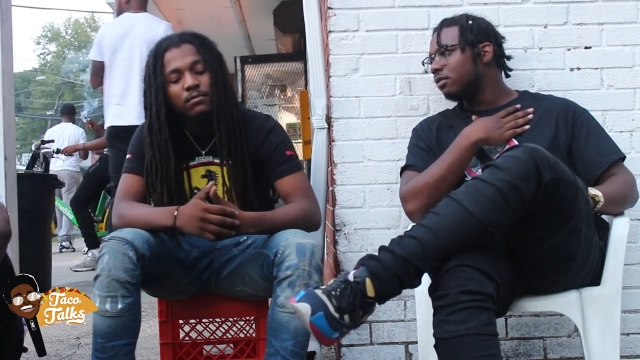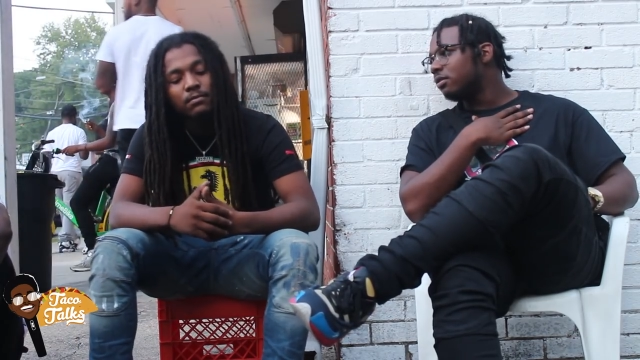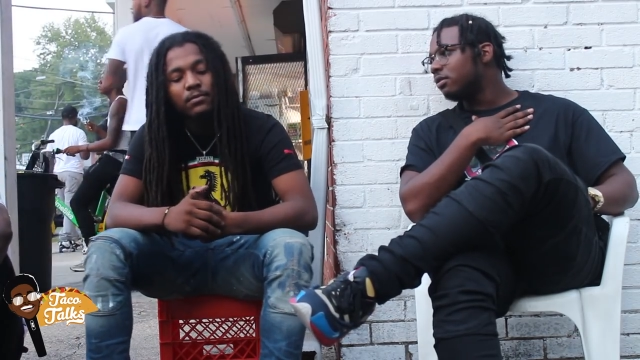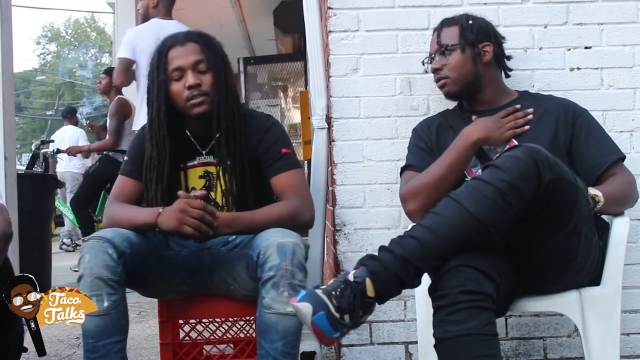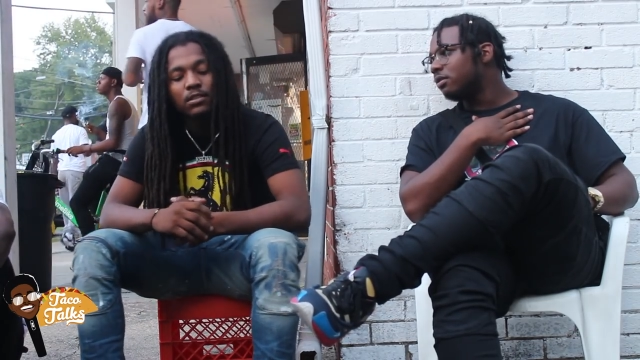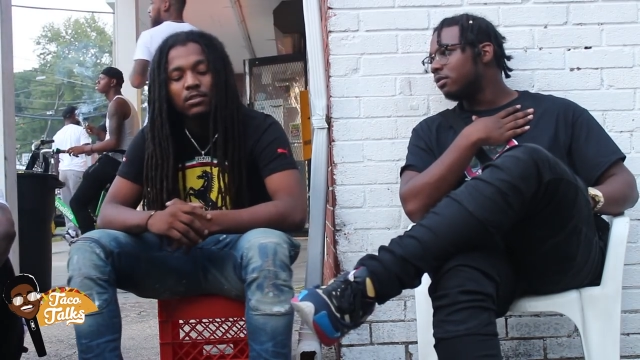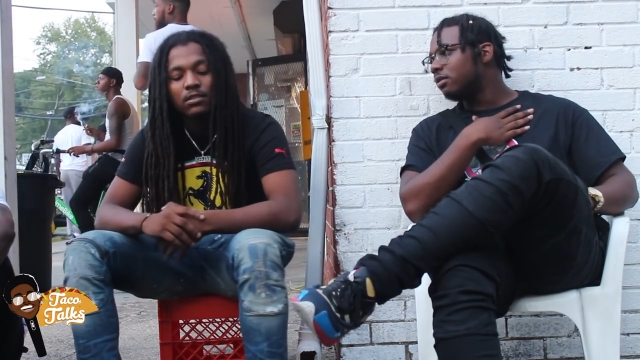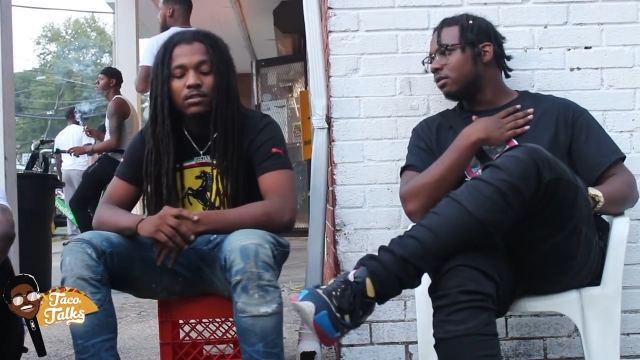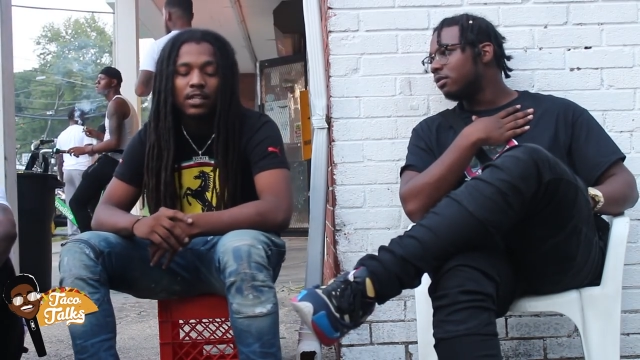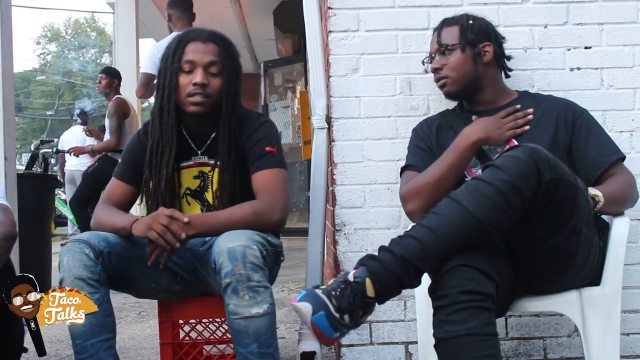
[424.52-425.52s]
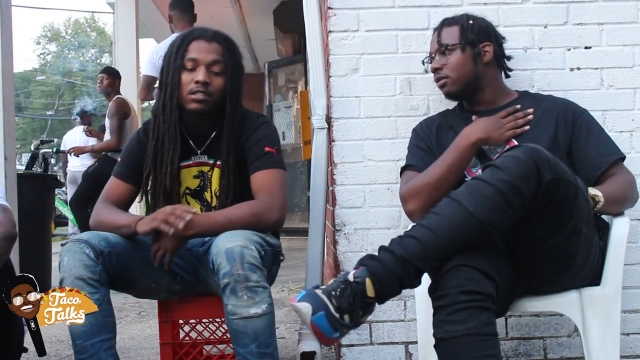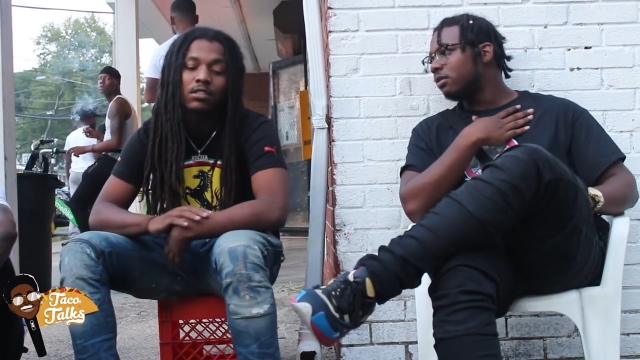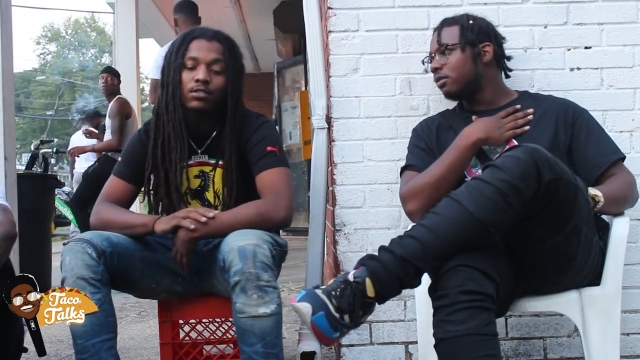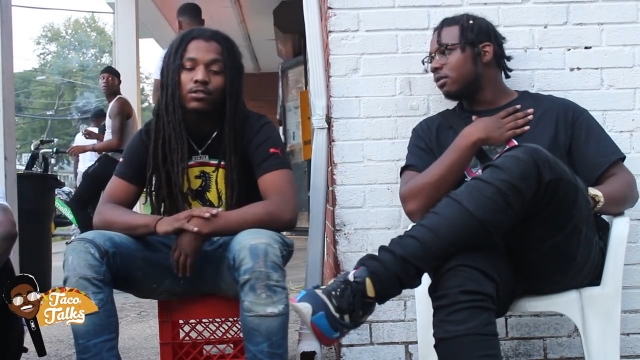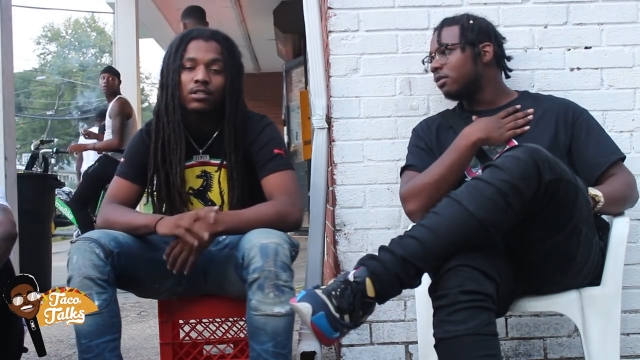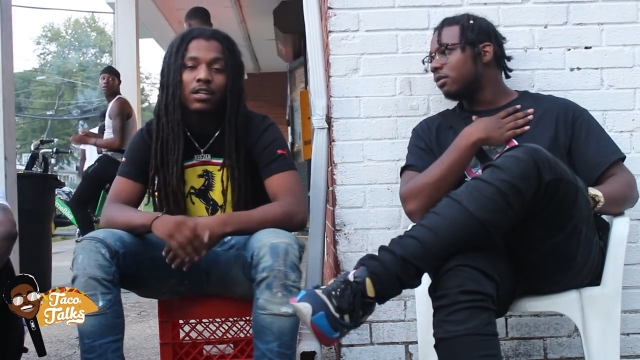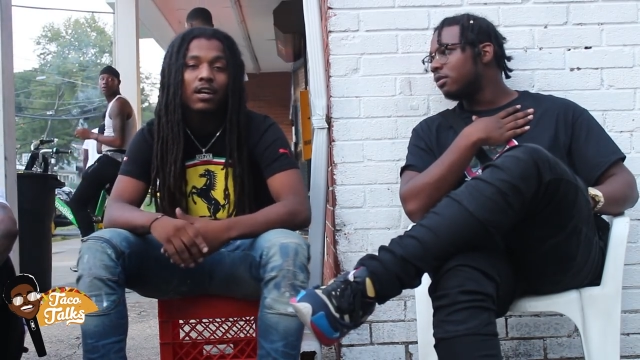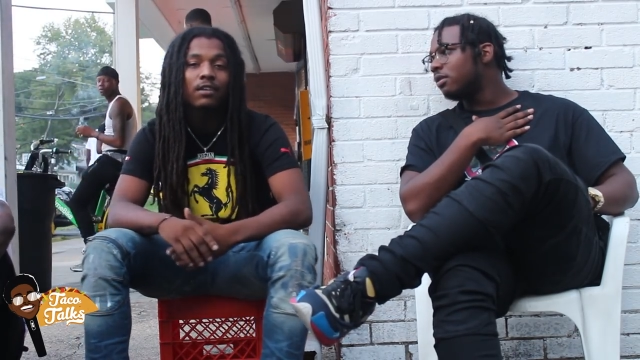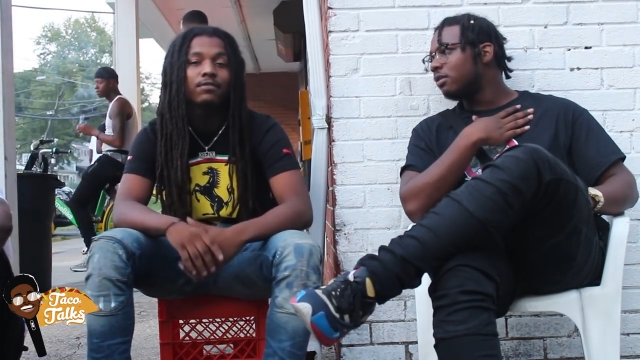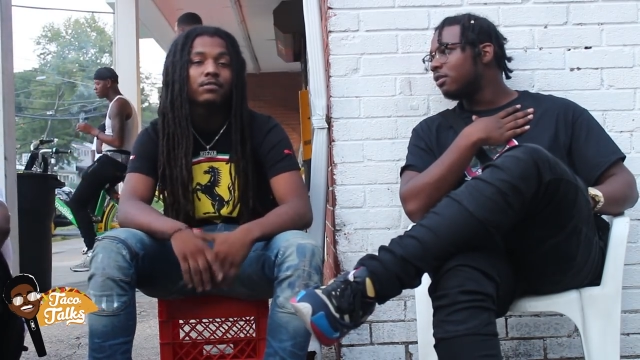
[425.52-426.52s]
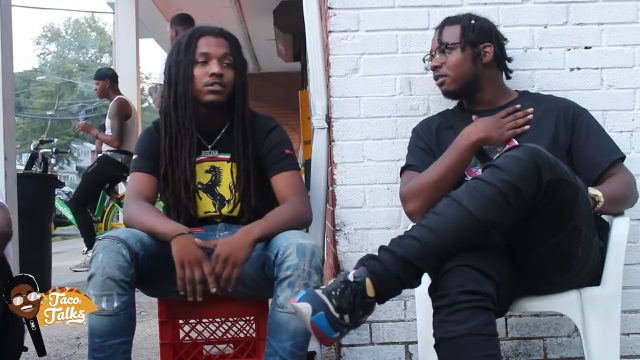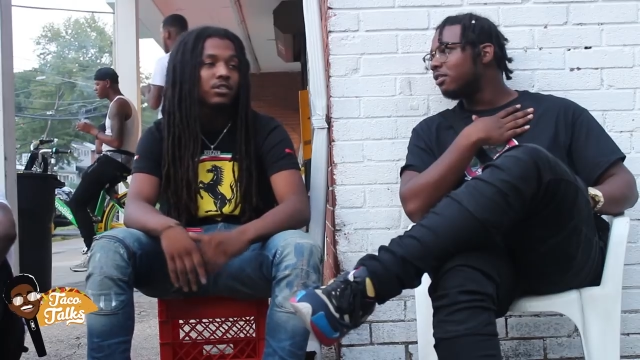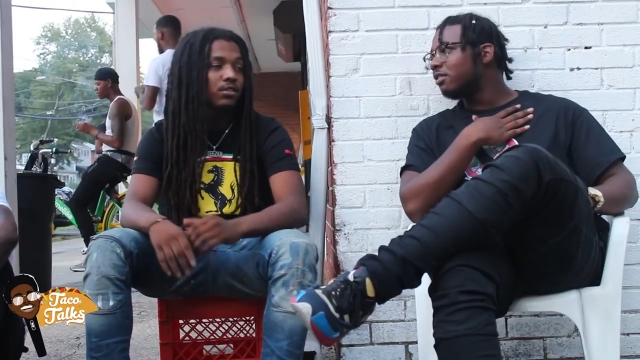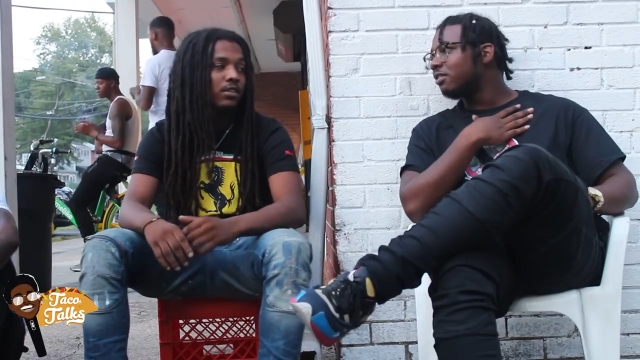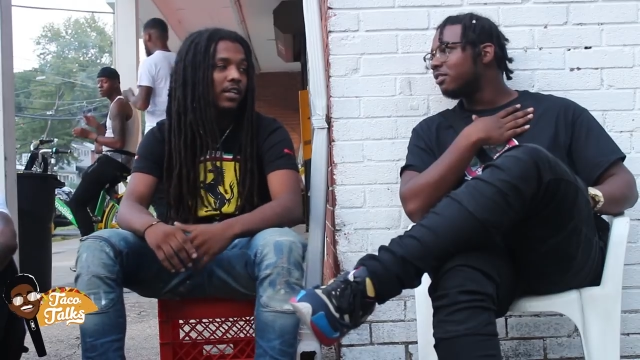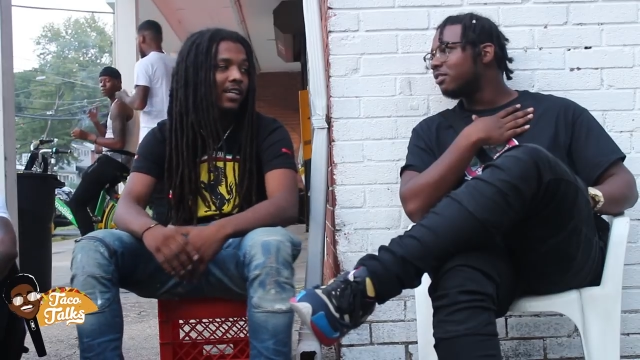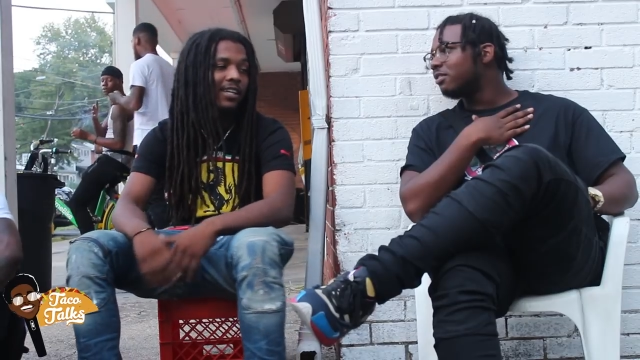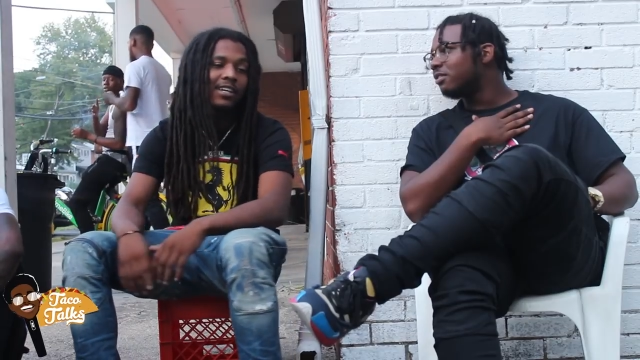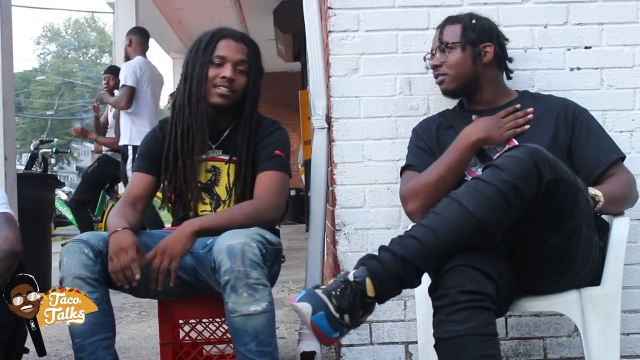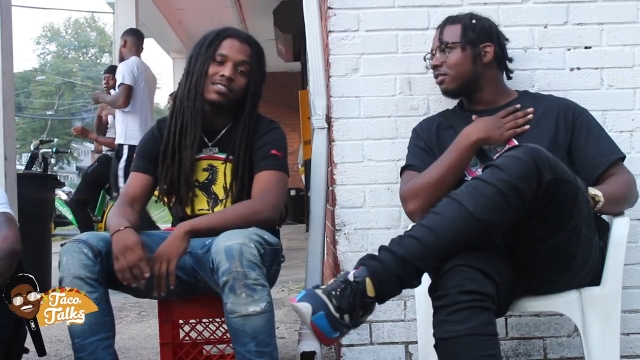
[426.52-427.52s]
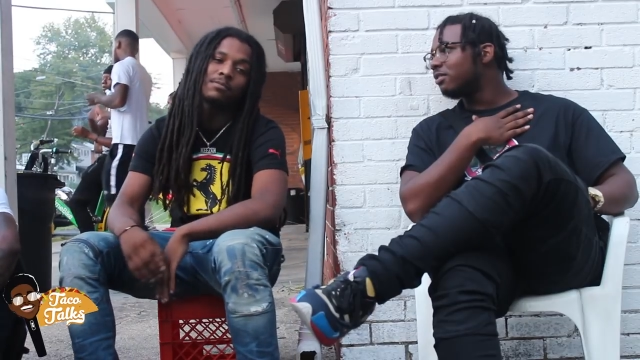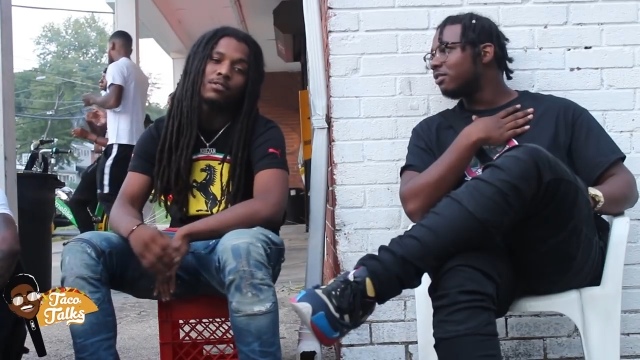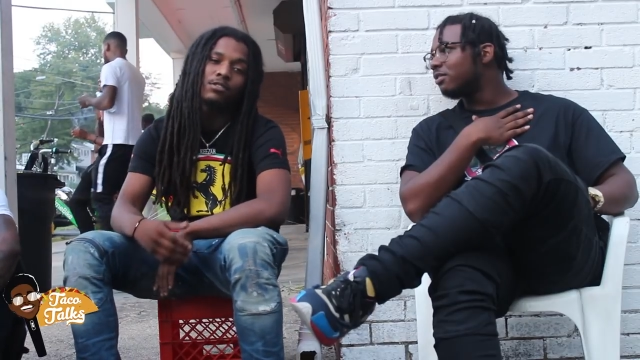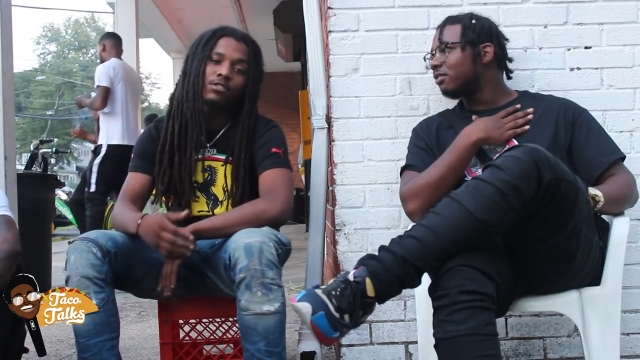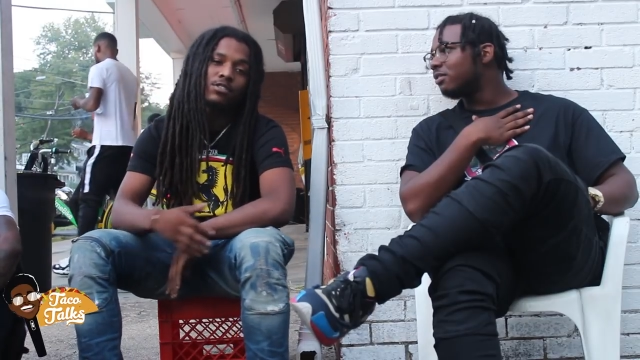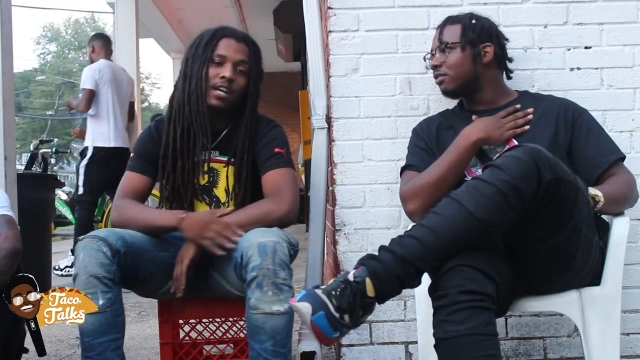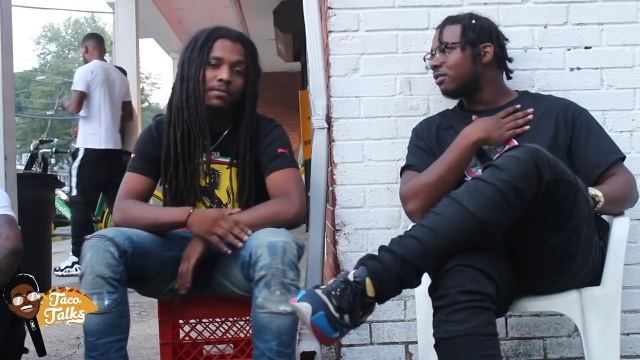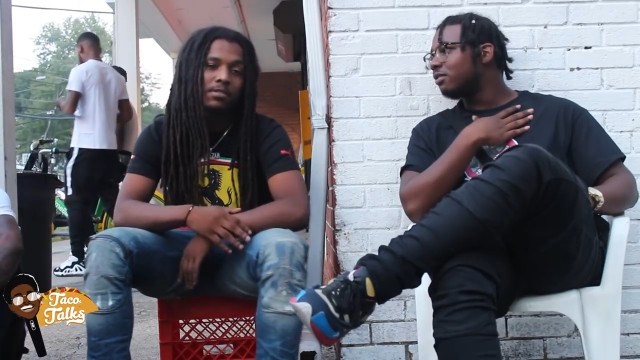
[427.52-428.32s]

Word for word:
Speaker 1: I mean, that shit gonna knock for sure. And he got some little trap